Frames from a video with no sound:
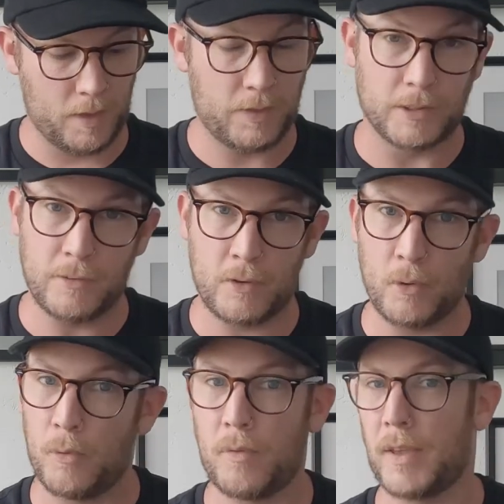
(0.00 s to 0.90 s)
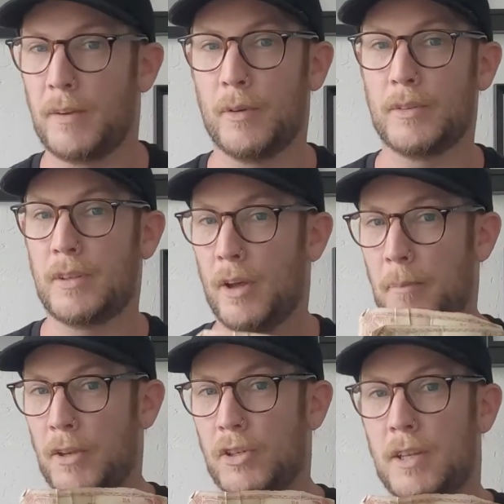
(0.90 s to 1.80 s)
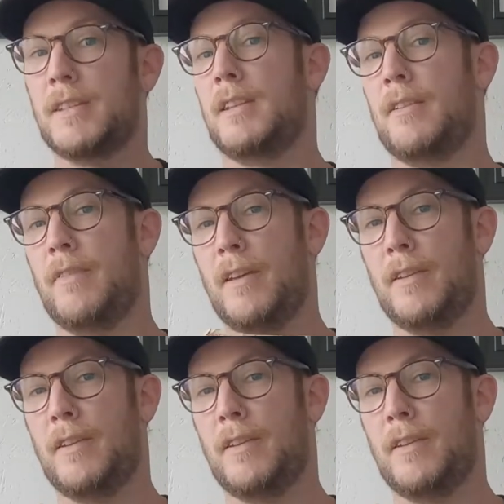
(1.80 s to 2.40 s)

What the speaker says: the difficult thing was, and I mentioned this in the